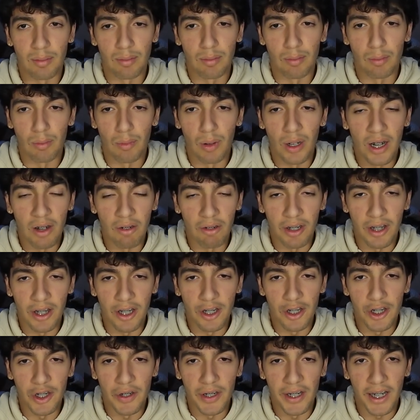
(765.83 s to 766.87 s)
Whatever
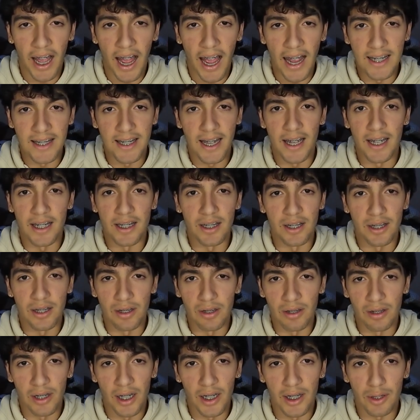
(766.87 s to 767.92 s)
they're doing, I tend to
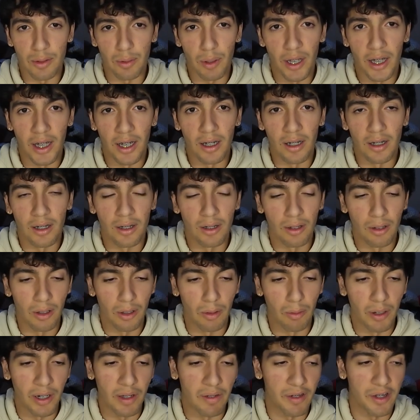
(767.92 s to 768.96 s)
do as well, or
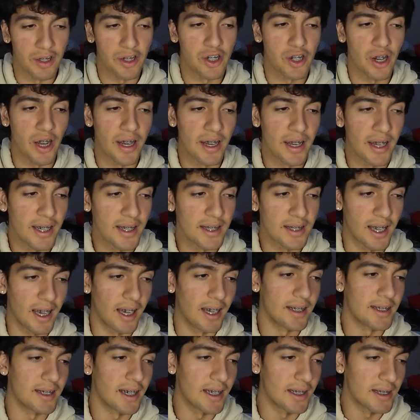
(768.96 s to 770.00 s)
whatever the trend is,
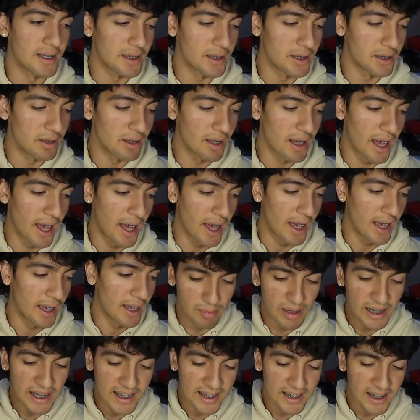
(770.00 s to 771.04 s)
I tend to do that
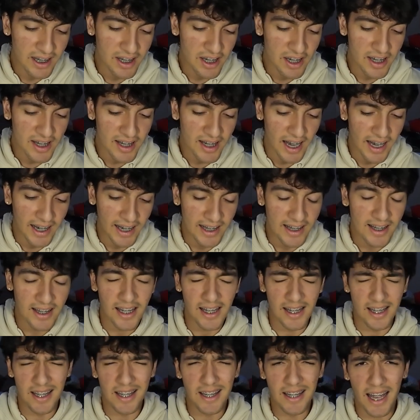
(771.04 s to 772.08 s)
because it's just like
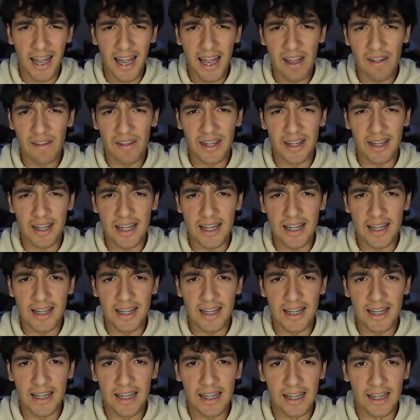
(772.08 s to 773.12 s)
it's safe, it's
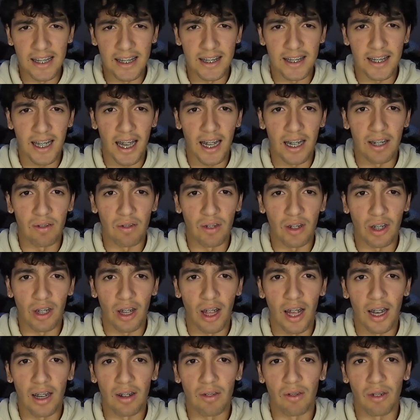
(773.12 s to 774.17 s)
easy, and it's kind of a
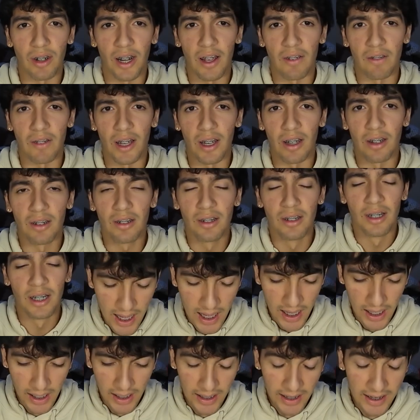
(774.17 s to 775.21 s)
lot of what I've known
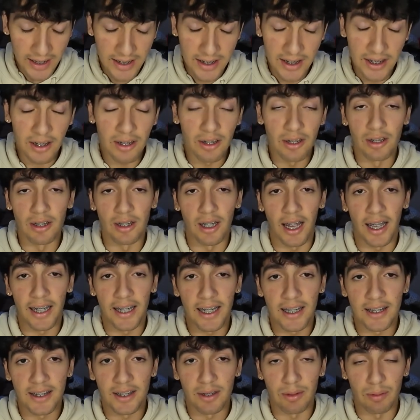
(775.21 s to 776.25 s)
until I
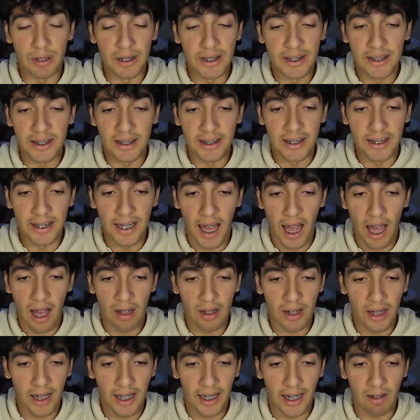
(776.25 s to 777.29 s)
guess recently
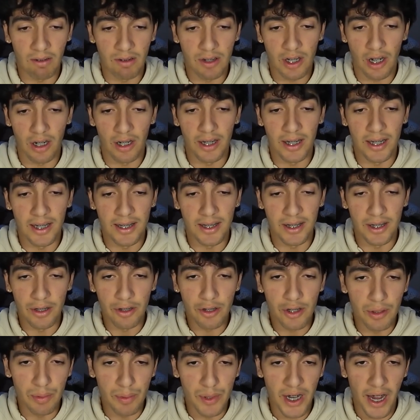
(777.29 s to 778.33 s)
now that like I've started this
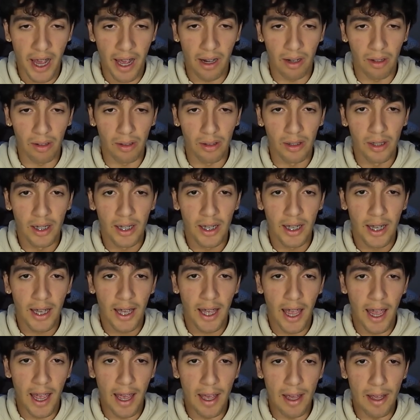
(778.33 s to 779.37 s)
YouTube channel
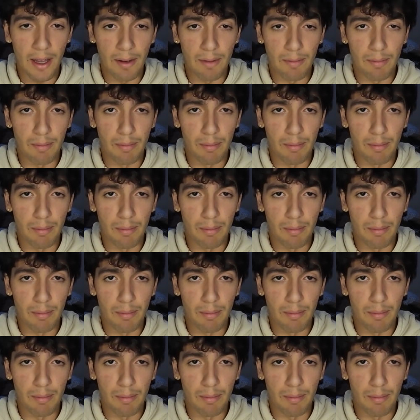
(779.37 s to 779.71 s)
and